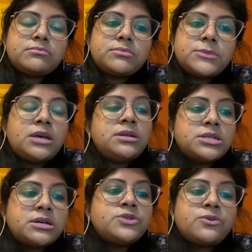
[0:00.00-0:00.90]
in
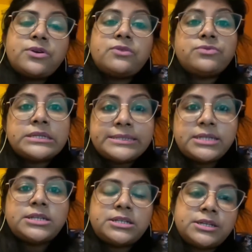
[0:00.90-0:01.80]
terms of her
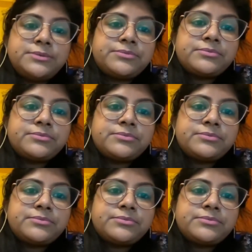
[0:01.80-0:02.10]
fertility.